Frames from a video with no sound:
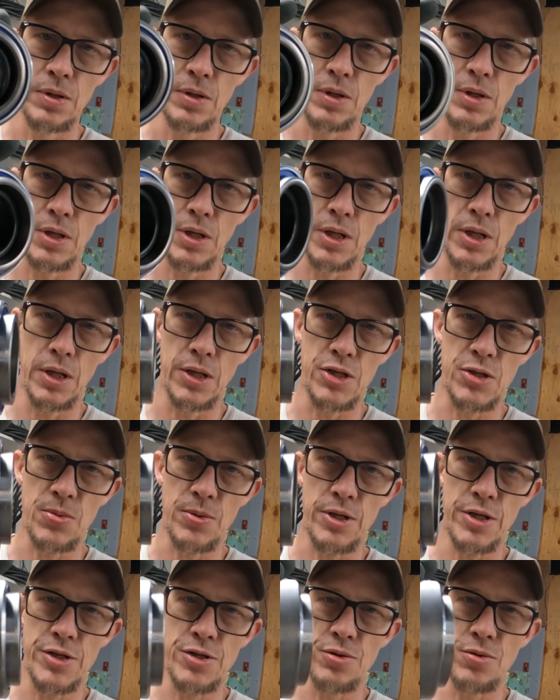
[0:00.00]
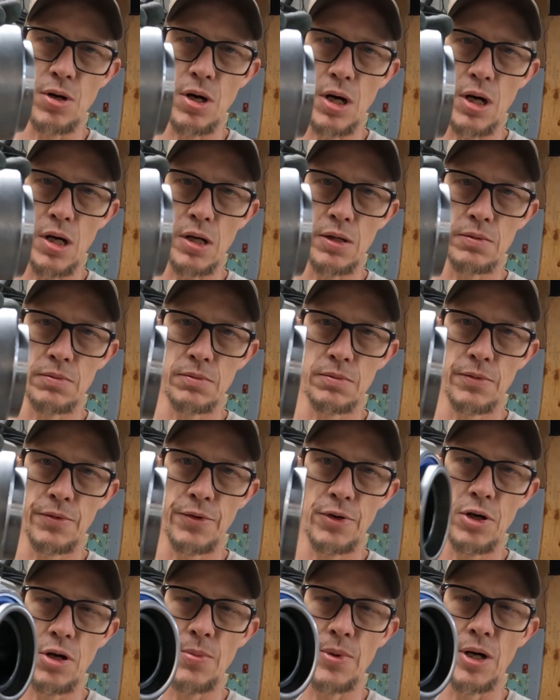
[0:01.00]
22R
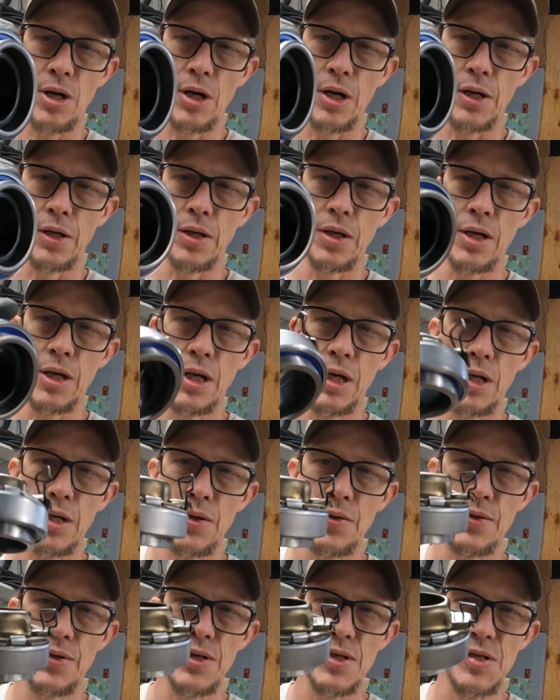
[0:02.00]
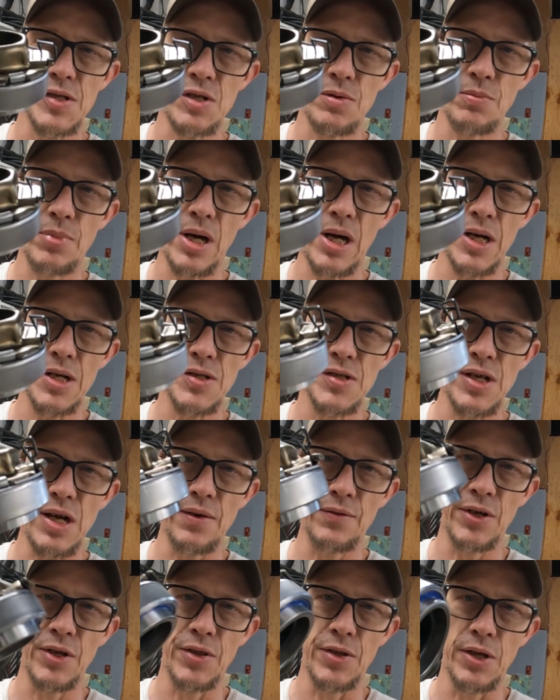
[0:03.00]
throwout bearing, and this combines
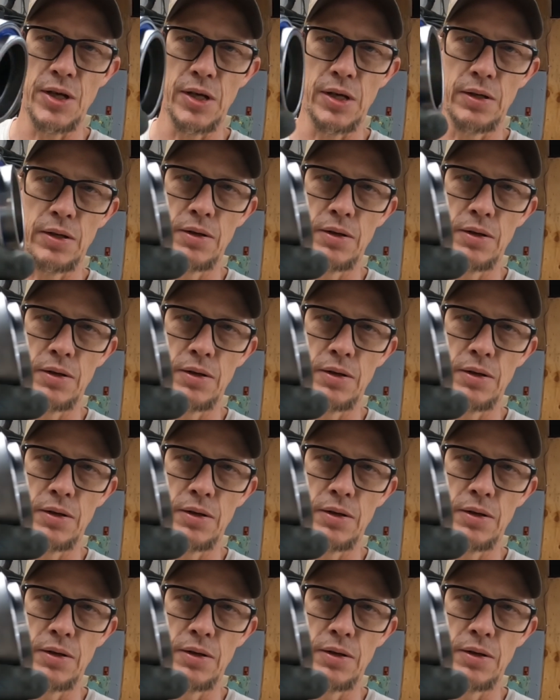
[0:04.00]
everything.